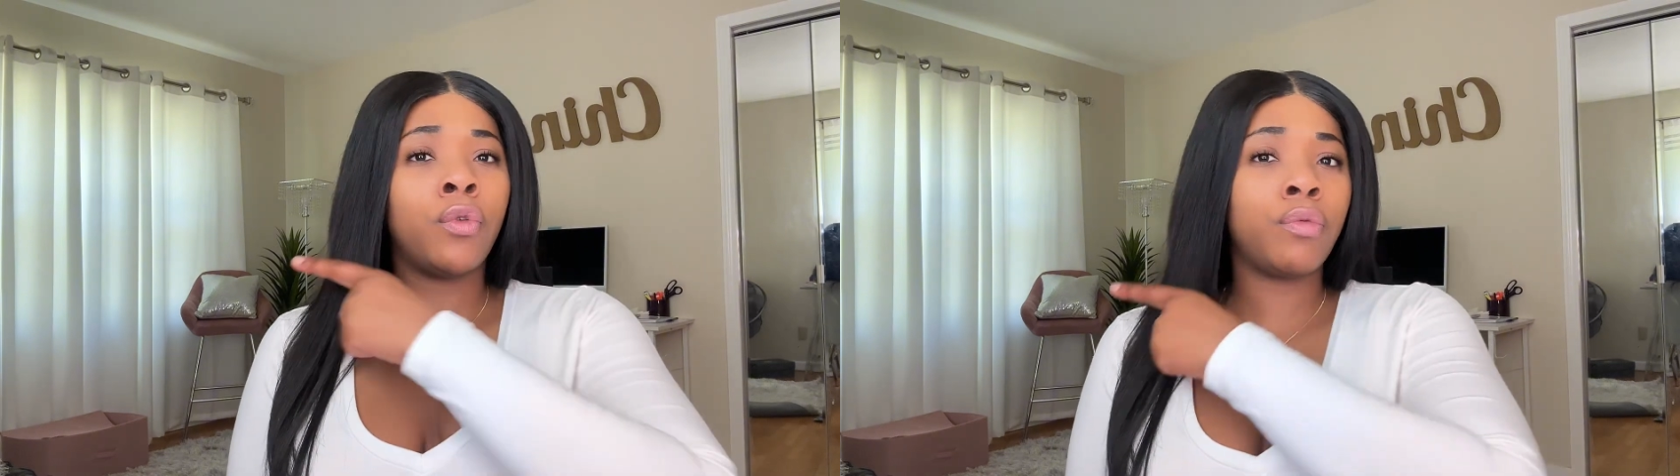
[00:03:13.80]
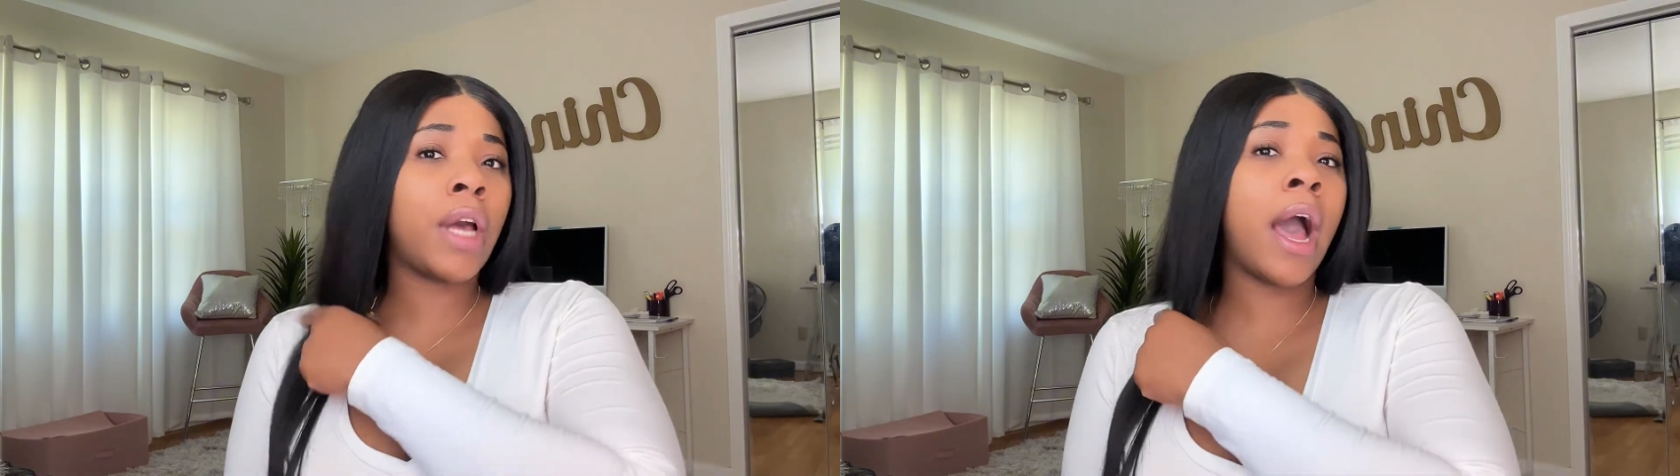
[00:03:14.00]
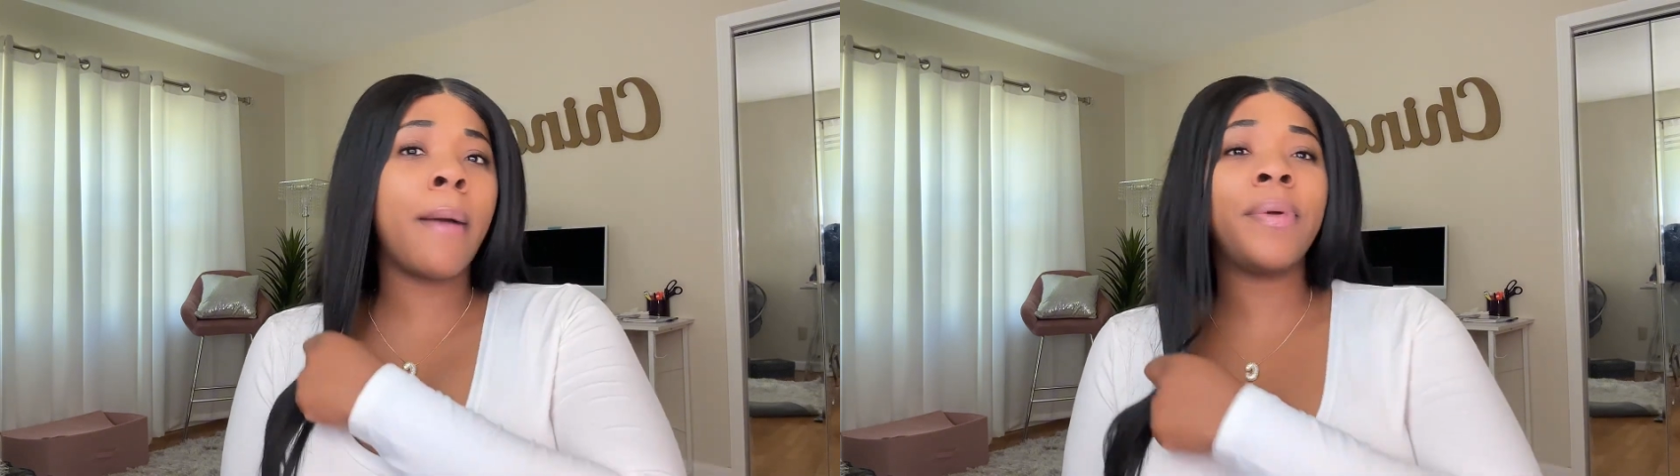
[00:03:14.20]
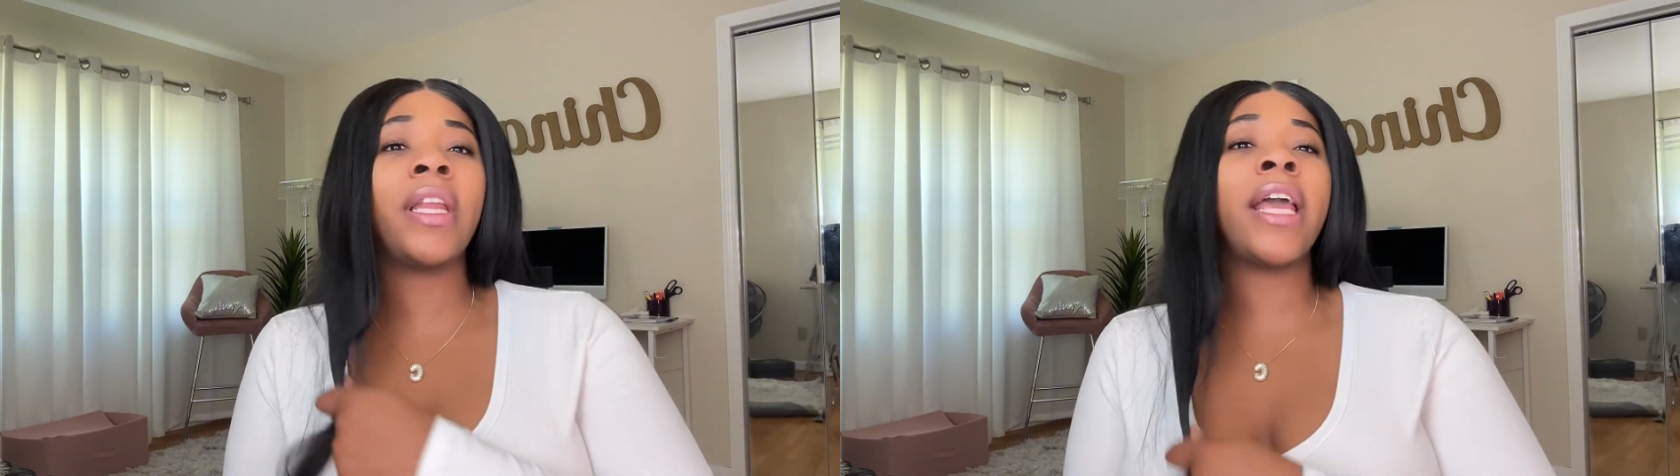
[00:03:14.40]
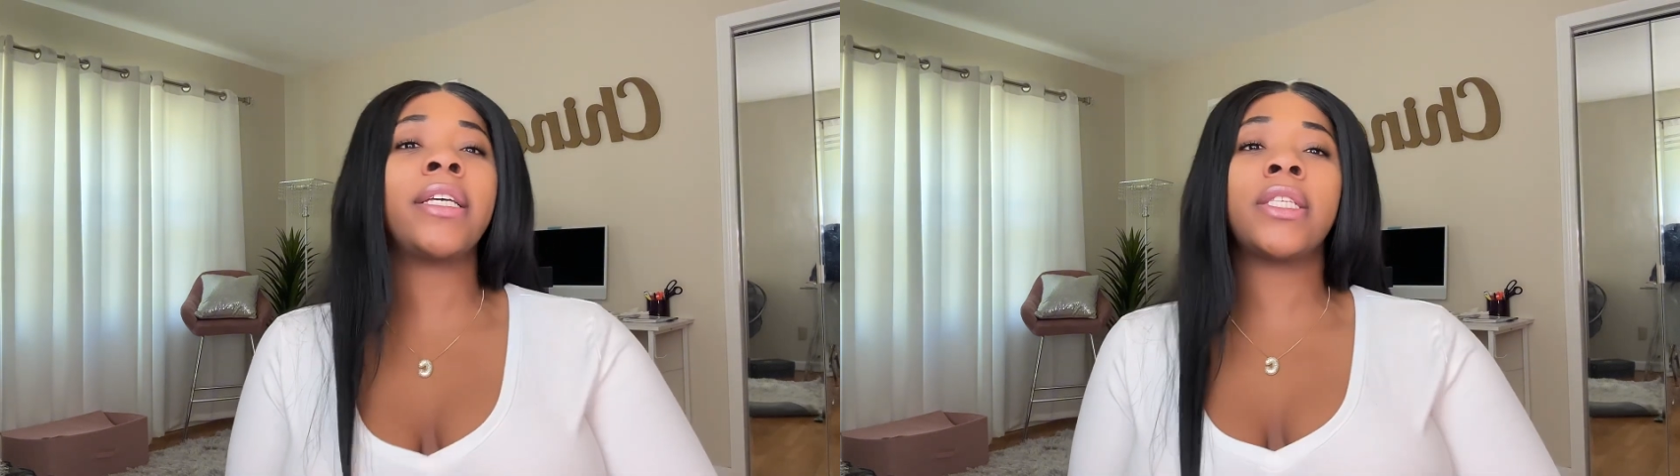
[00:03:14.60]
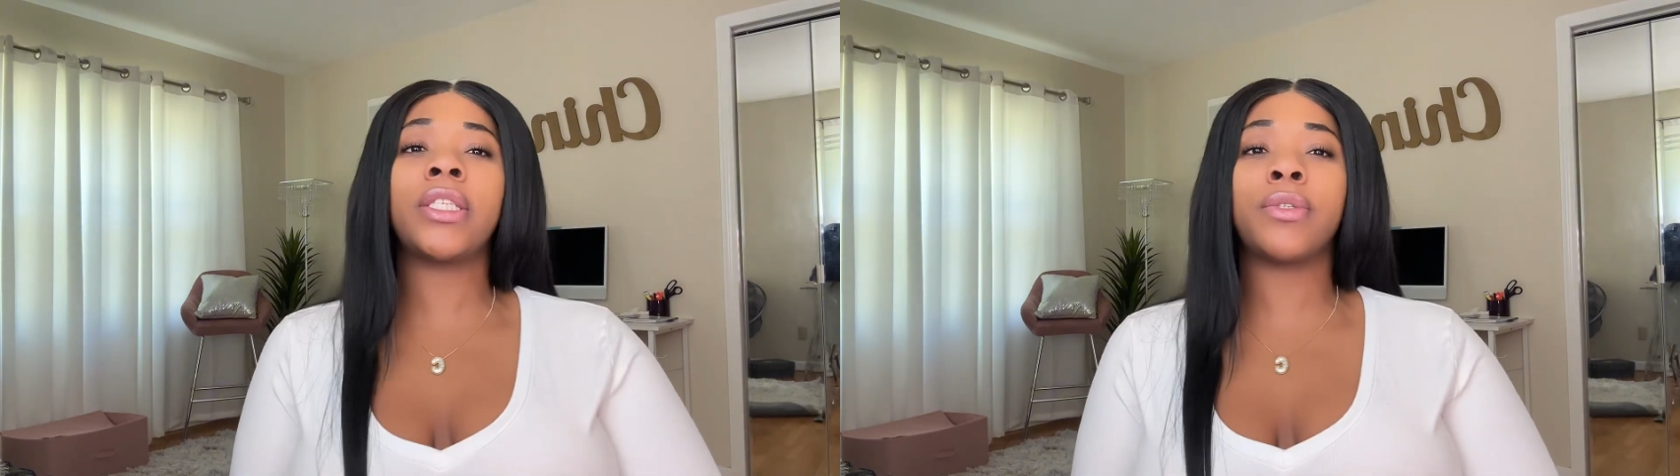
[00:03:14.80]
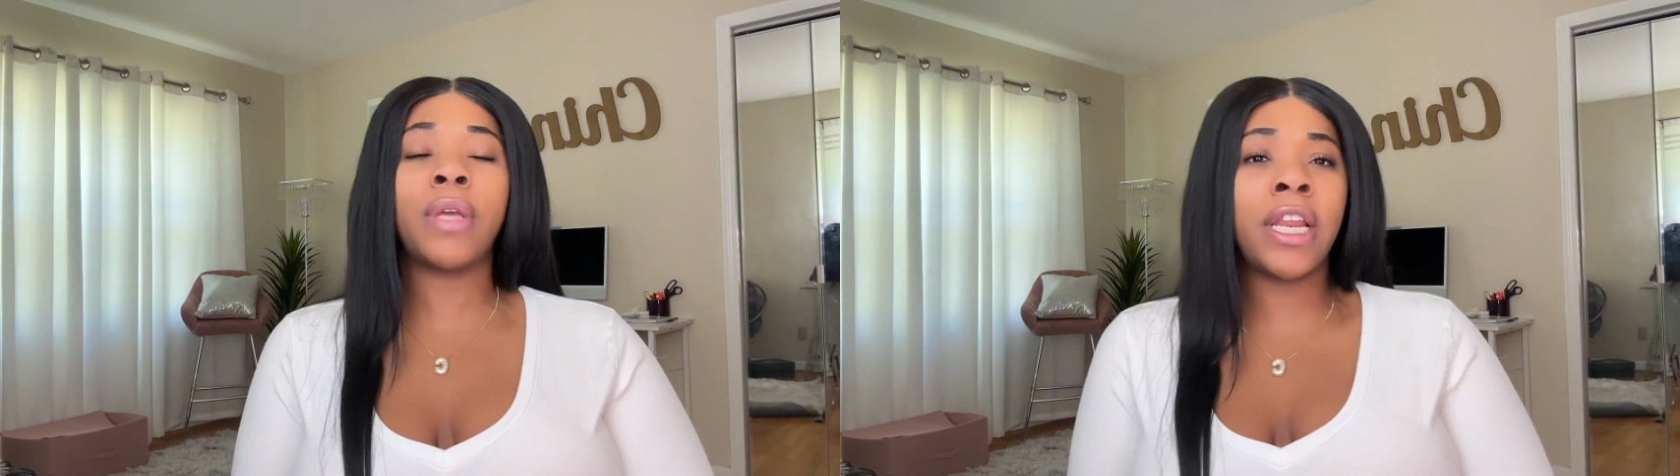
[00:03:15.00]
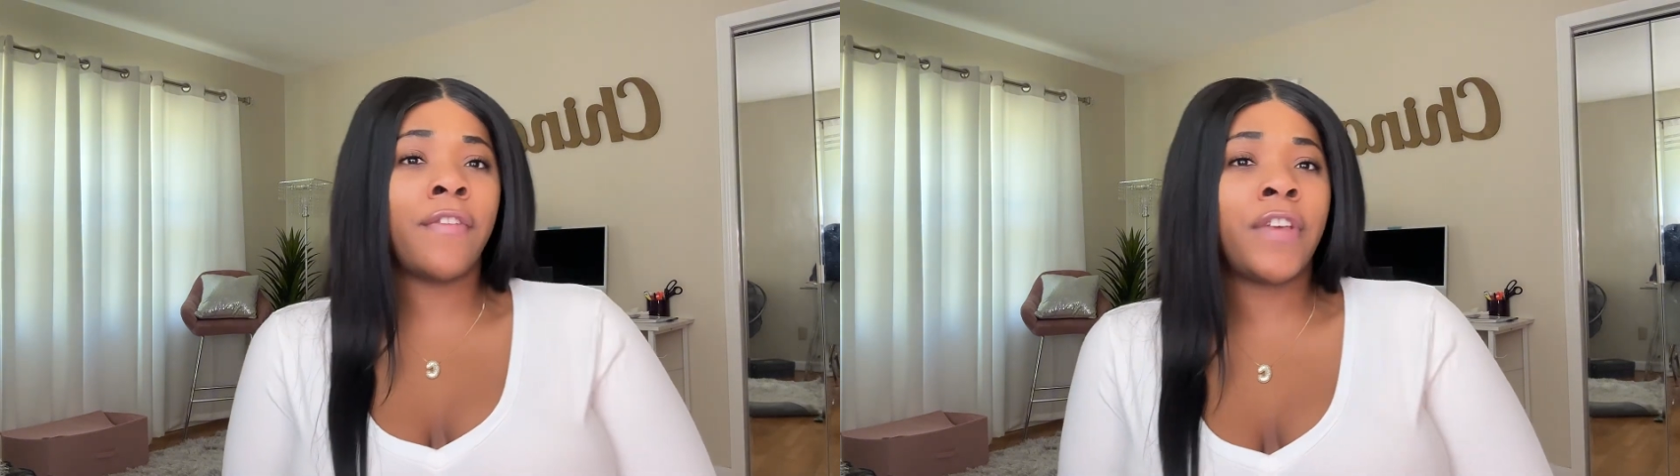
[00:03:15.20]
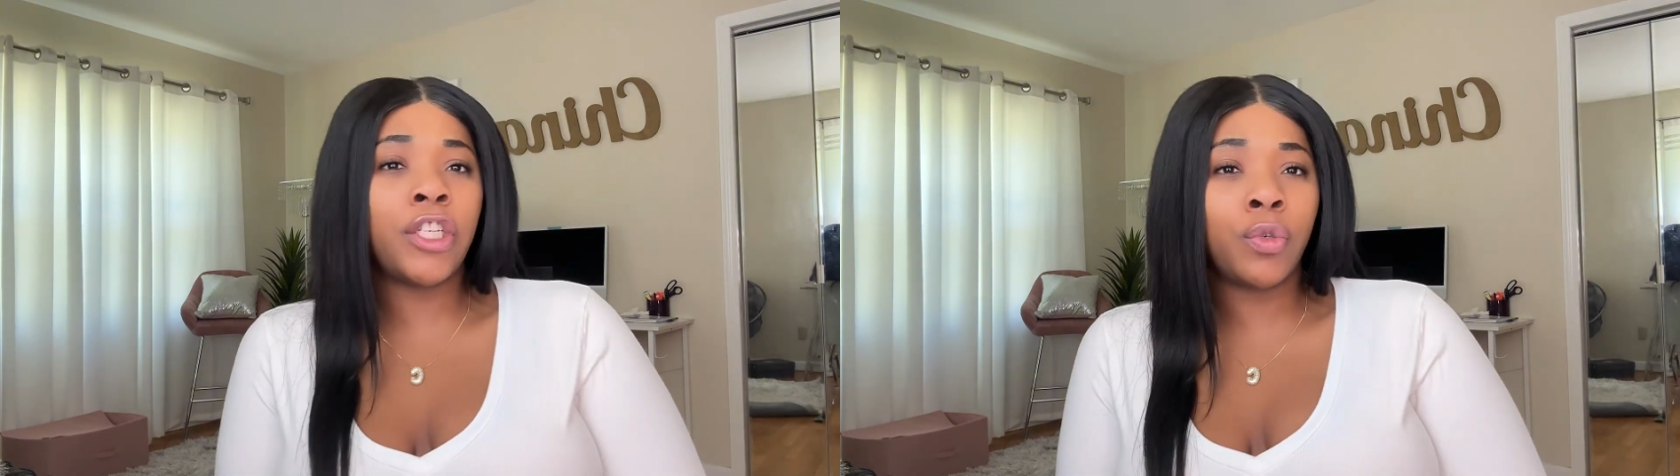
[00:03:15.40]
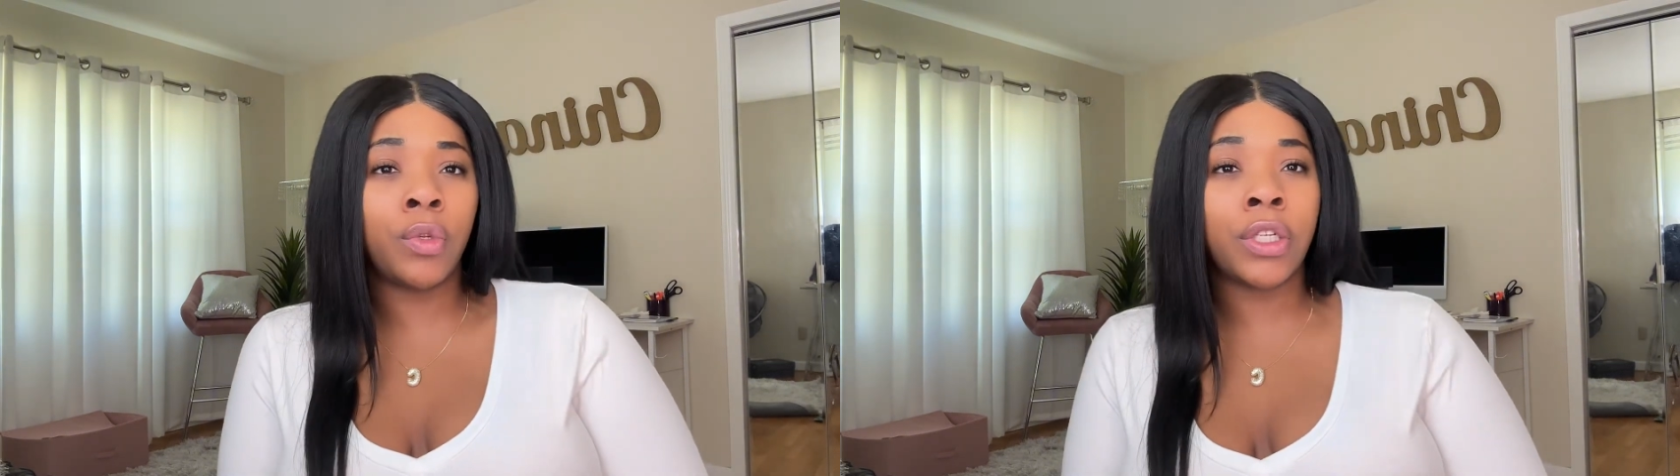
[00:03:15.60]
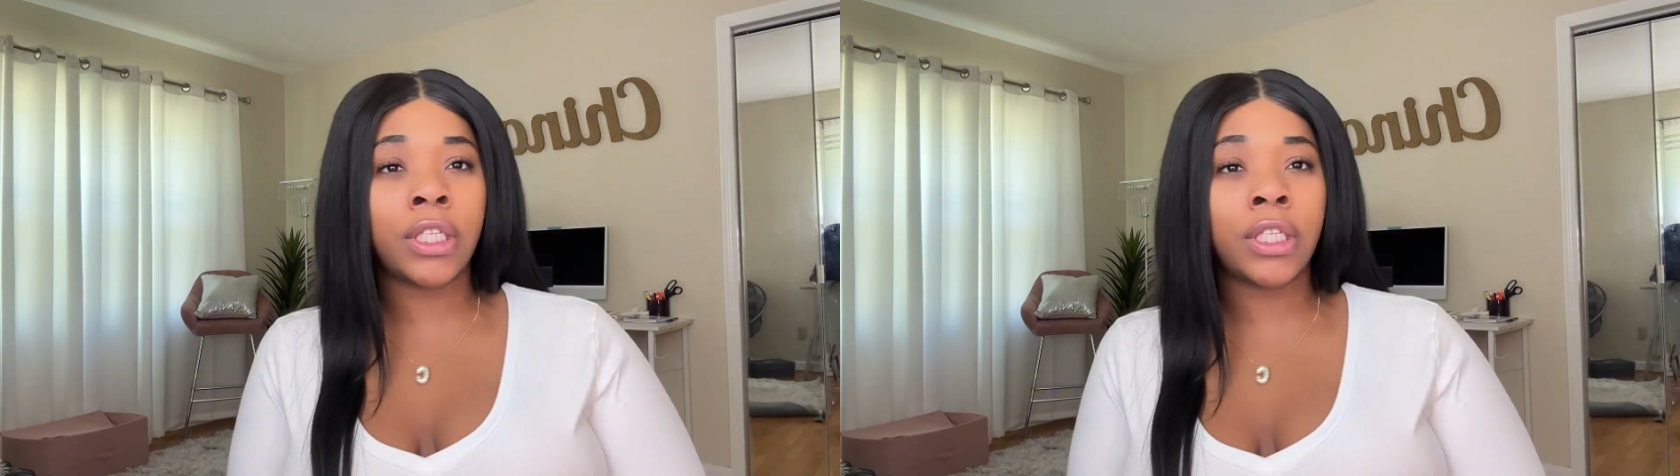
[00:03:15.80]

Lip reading: complex individual.